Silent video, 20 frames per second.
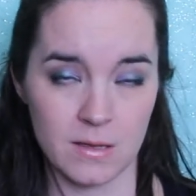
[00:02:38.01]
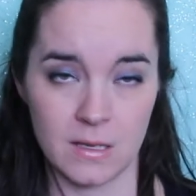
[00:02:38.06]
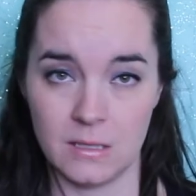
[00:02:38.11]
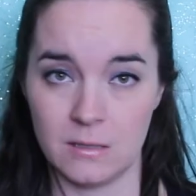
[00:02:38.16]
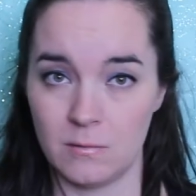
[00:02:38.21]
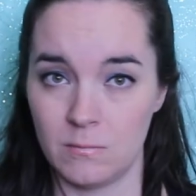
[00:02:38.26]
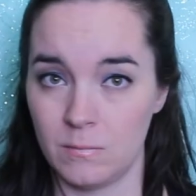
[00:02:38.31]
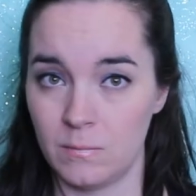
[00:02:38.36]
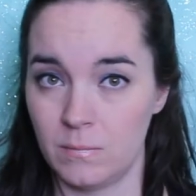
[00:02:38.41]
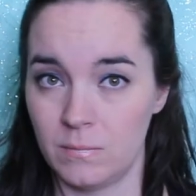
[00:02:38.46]
They
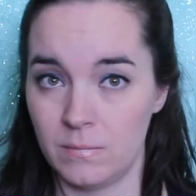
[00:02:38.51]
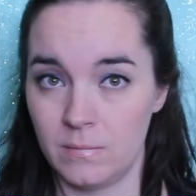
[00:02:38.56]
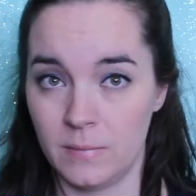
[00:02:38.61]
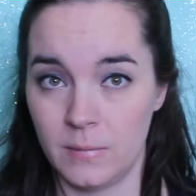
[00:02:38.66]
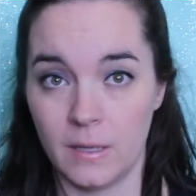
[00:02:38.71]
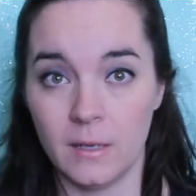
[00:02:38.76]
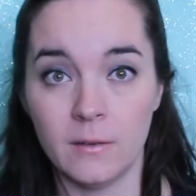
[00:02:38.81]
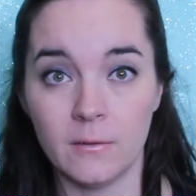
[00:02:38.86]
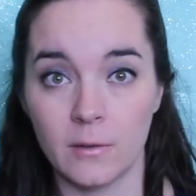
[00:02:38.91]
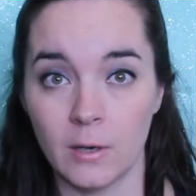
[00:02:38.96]
don't
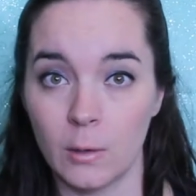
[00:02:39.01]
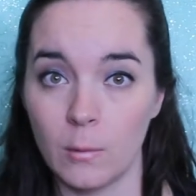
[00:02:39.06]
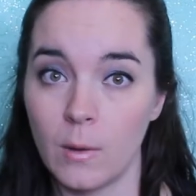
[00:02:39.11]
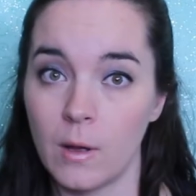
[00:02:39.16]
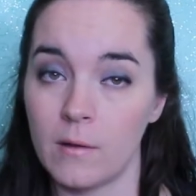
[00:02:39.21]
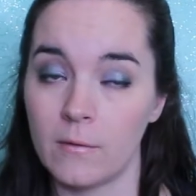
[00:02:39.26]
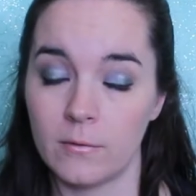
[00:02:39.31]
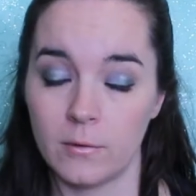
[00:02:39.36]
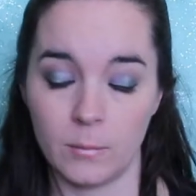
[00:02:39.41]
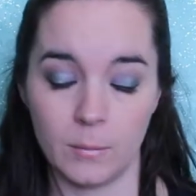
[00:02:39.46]
blend very
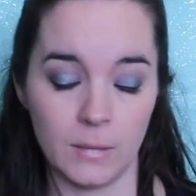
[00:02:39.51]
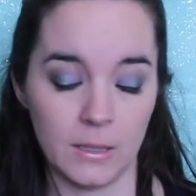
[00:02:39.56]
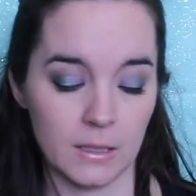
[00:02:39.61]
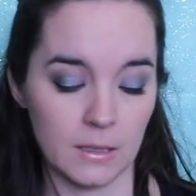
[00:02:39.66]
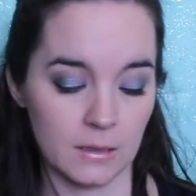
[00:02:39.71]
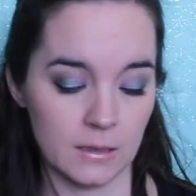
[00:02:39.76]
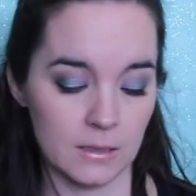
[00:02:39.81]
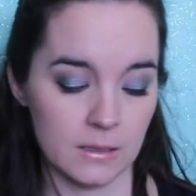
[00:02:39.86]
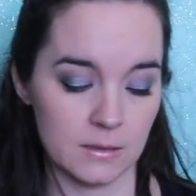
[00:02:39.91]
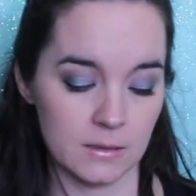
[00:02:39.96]
well for me,
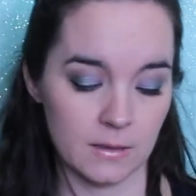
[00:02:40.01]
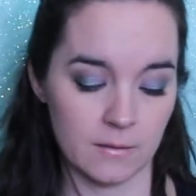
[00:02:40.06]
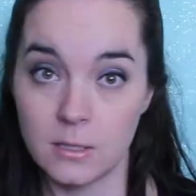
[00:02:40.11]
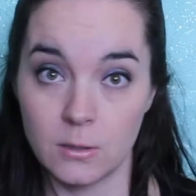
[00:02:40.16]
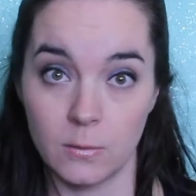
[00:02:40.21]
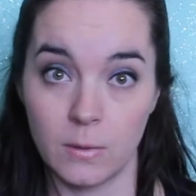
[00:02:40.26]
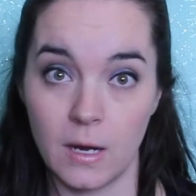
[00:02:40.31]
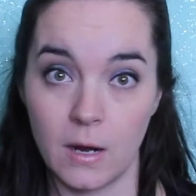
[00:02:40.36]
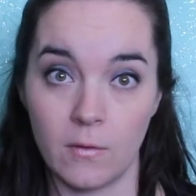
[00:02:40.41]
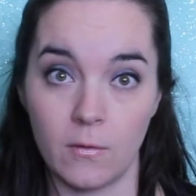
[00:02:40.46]
at least. I
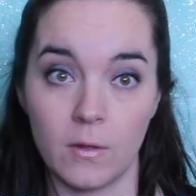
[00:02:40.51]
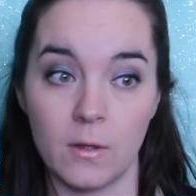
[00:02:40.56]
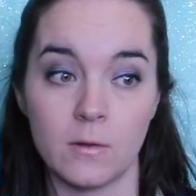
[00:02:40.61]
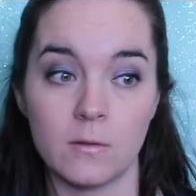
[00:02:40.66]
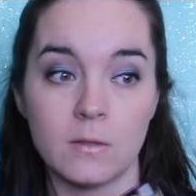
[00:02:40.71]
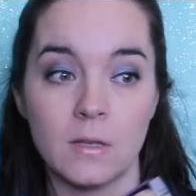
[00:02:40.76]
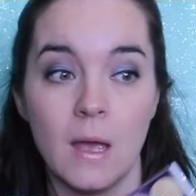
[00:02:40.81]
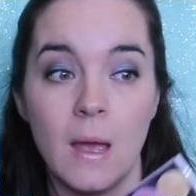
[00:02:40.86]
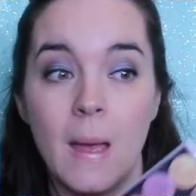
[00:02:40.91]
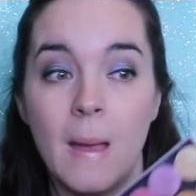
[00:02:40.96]
don't care for
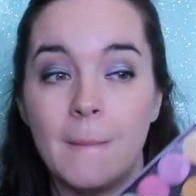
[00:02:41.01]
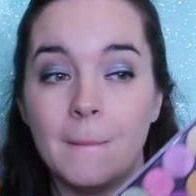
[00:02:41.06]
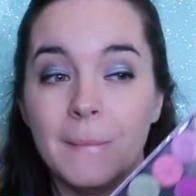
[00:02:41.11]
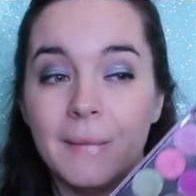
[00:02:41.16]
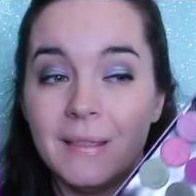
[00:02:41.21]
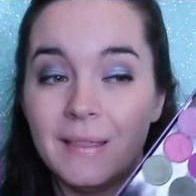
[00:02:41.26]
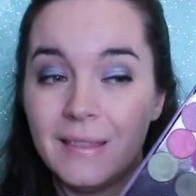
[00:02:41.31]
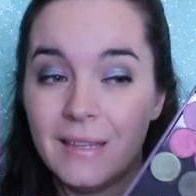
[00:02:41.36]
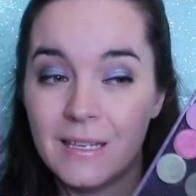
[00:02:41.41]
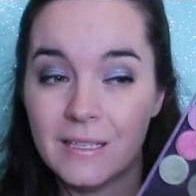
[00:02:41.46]
those,
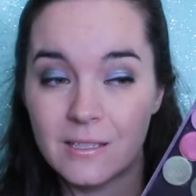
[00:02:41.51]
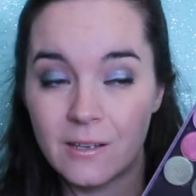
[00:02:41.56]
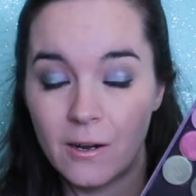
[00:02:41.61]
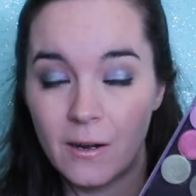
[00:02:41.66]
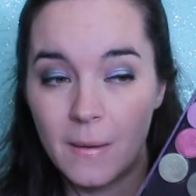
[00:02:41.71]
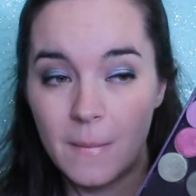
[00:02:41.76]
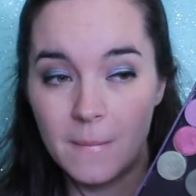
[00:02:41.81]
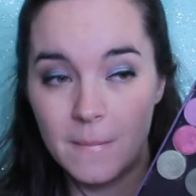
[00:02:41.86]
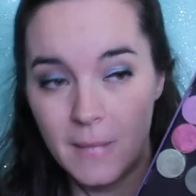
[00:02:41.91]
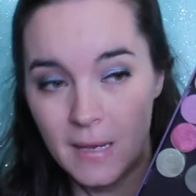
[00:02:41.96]
but these
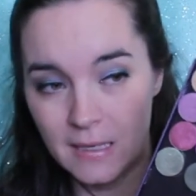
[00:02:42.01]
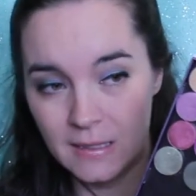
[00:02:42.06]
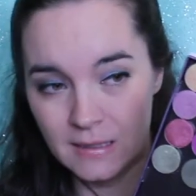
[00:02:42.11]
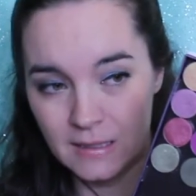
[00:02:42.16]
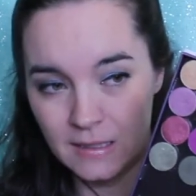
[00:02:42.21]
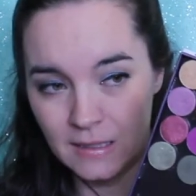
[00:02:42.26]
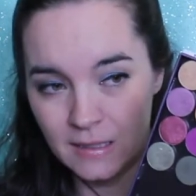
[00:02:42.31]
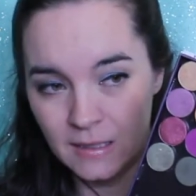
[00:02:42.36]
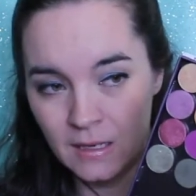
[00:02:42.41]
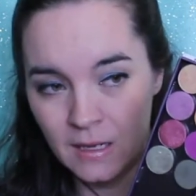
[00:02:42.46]
are
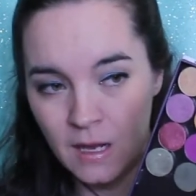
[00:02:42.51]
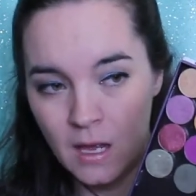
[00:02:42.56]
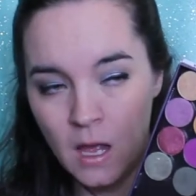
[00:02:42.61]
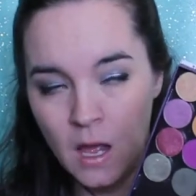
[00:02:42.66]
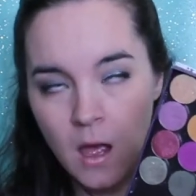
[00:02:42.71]
amazing.